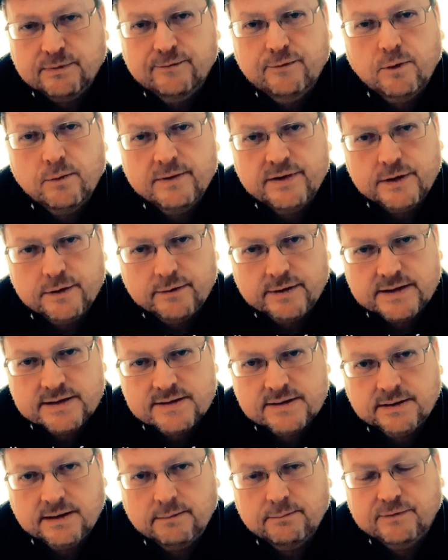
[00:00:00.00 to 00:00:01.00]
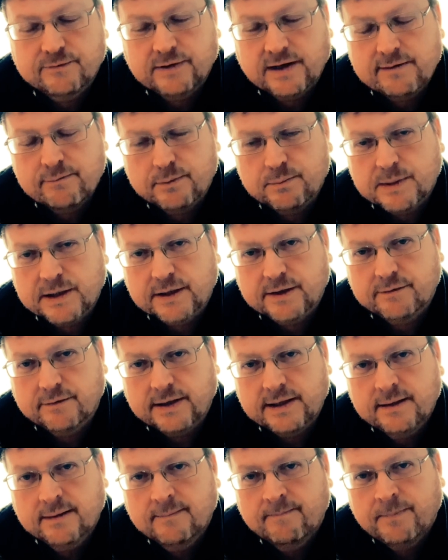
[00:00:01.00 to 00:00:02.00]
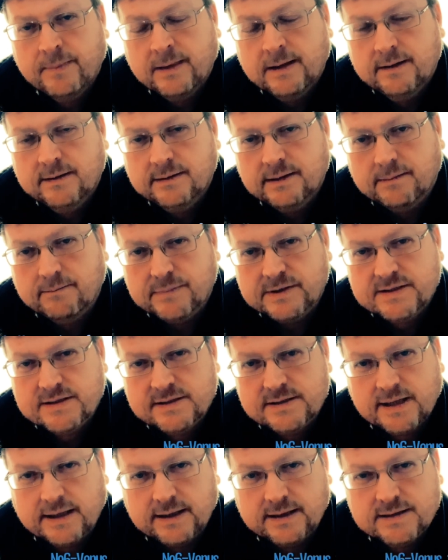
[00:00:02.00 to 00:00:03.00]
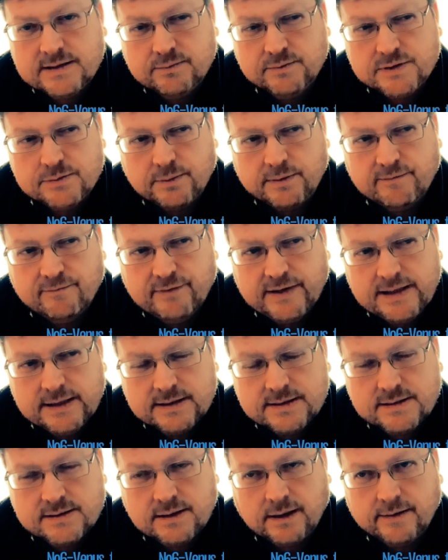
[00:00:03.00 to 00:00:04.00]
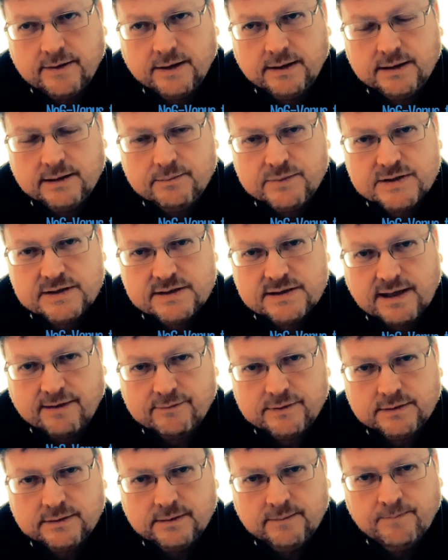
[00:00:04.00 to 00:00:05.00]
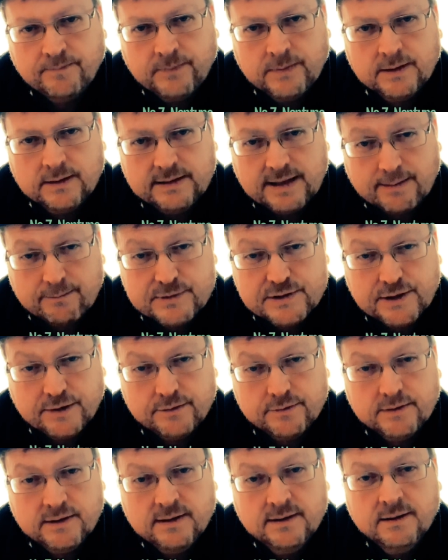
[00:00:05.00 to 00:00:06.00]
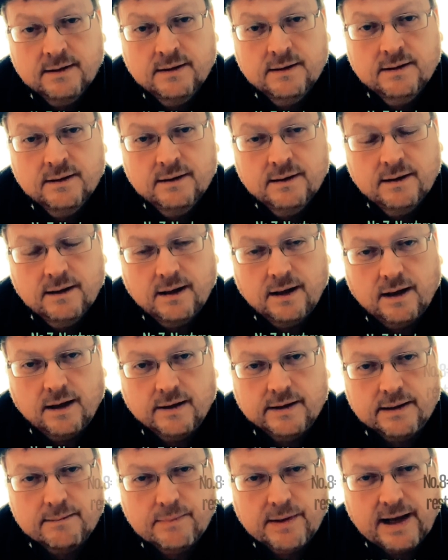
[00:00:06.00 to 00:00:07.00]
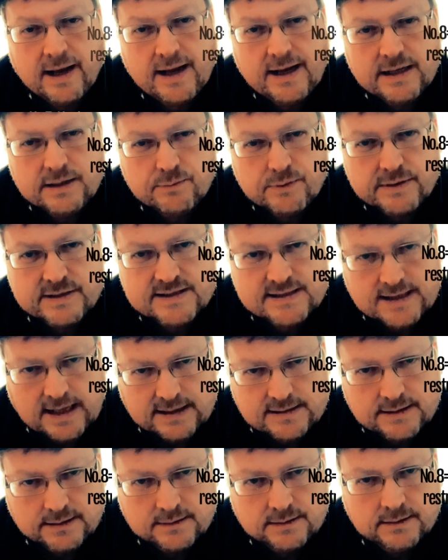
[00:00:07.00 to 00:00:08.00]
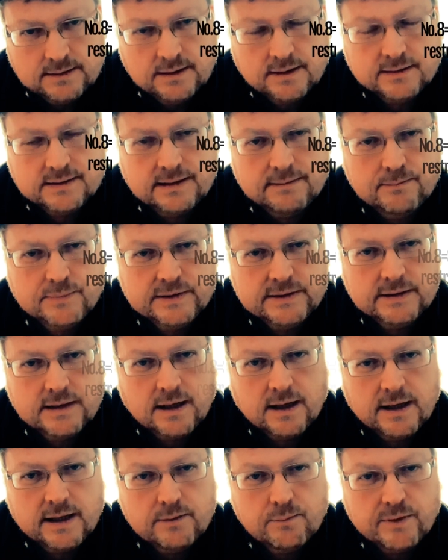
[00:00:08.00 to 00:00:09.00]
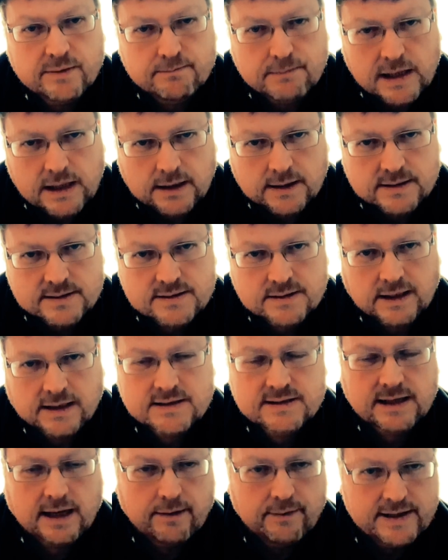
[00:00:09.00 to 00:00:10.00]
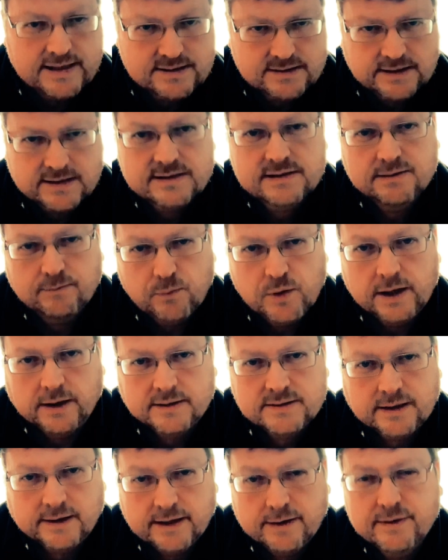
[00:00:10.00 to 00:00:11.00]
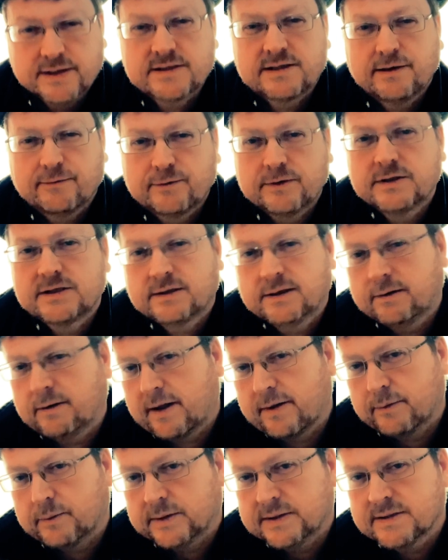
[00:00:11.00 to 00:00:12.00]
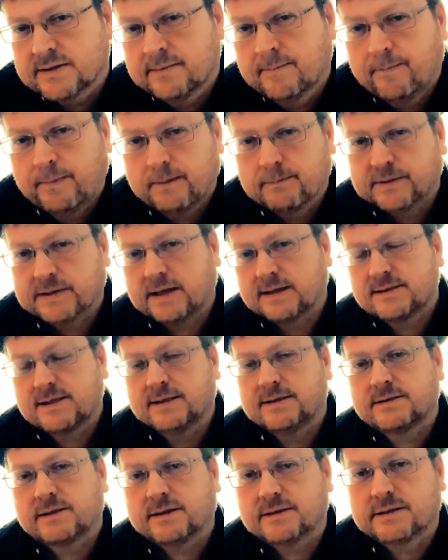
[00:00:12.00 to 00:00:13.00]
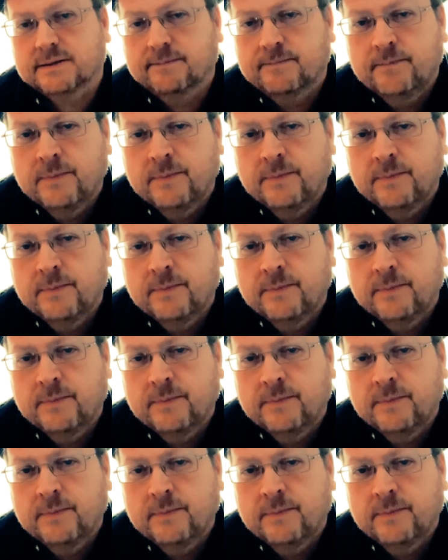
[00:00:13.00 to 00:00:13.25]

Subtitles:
with Uranus, number 5 with Mercury, number 6 was with Venus, I think number 7, Neptune, number 8 with Saturn, and number 9 with Mars. That's how his system works. I know it's different to other ones, but that's his system.